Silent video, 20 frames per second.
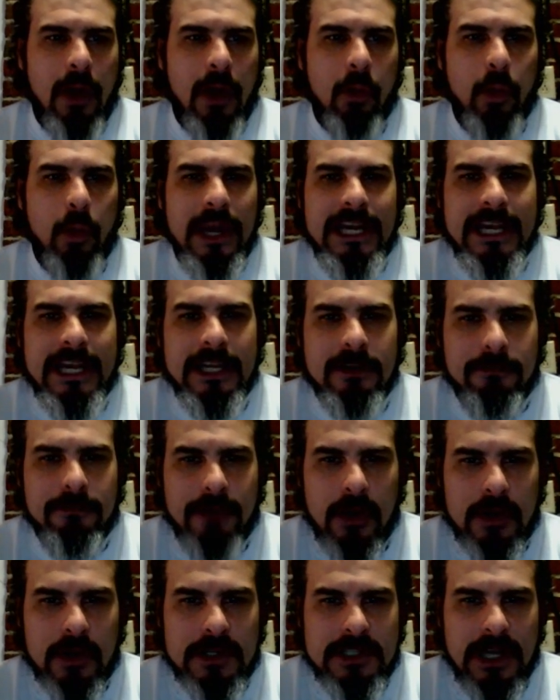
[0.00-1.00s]
what we need to
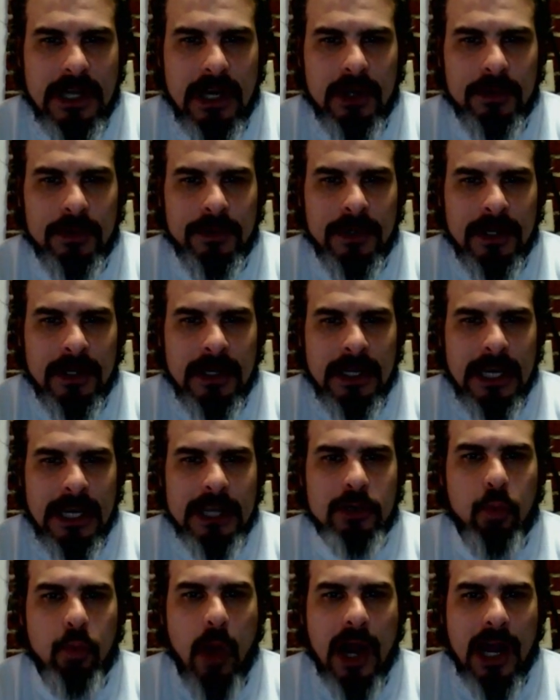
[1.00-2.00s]
focus on
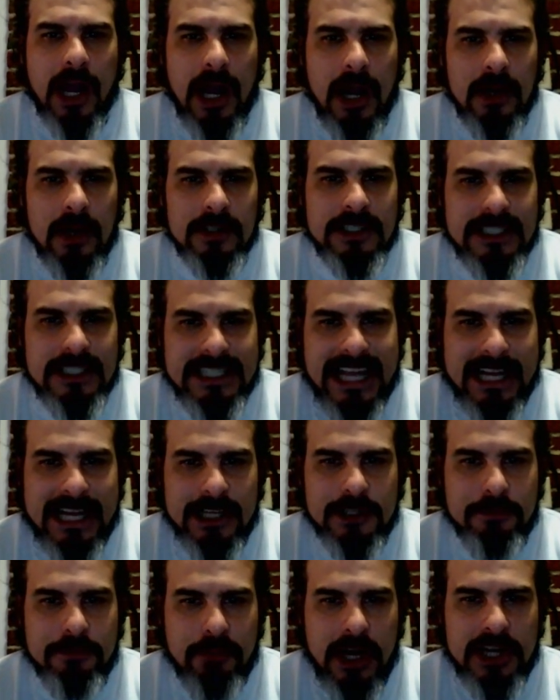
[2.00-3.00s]
is what causes that
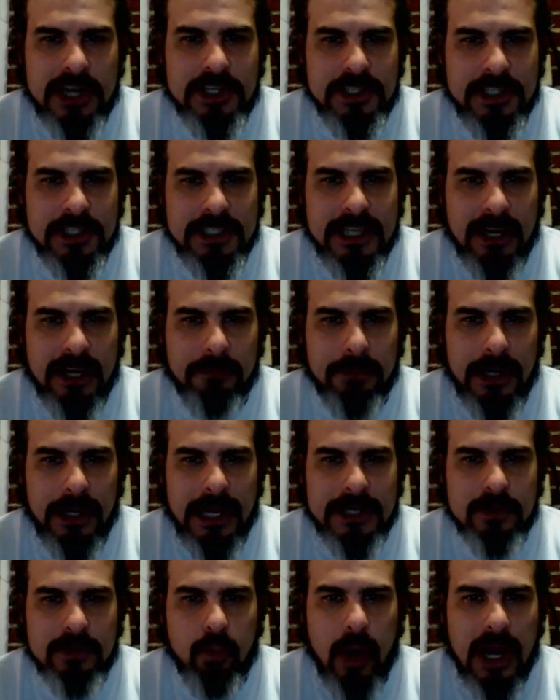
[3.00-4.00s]
expression to take
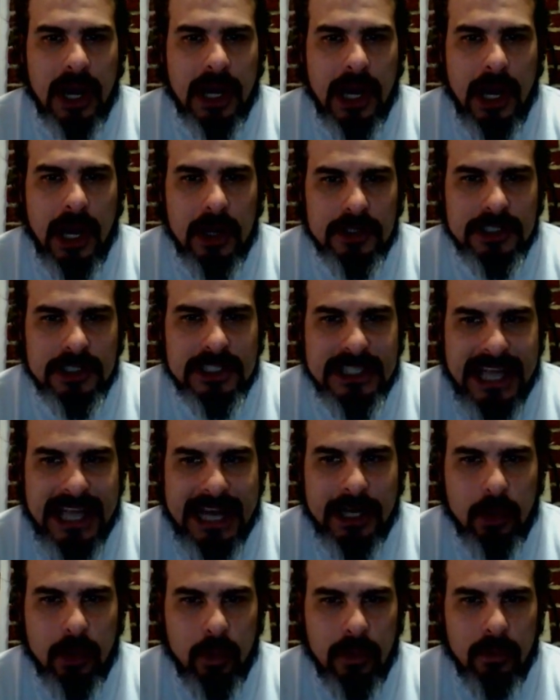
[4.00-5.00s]
place. What causes
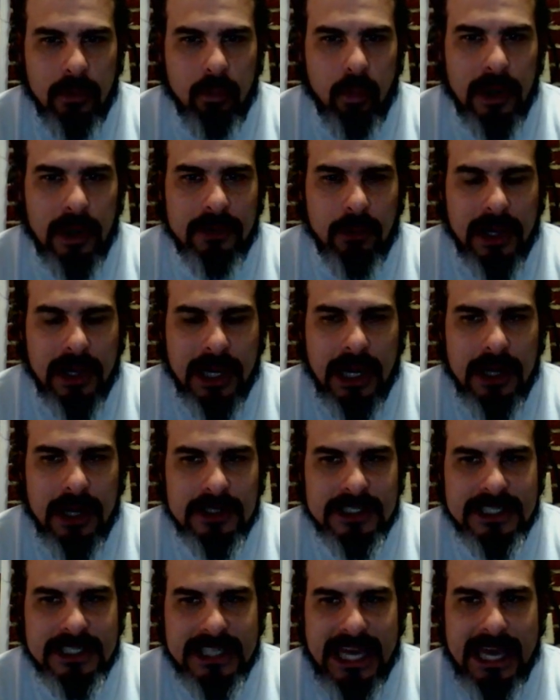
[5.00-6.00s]

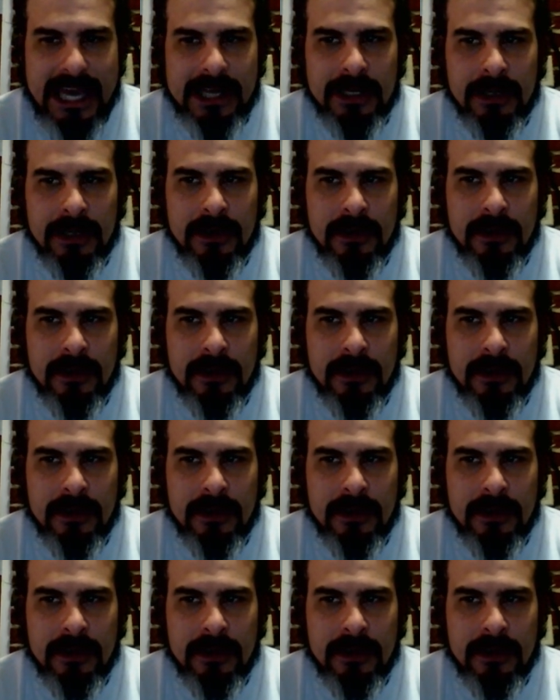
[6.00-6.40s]
that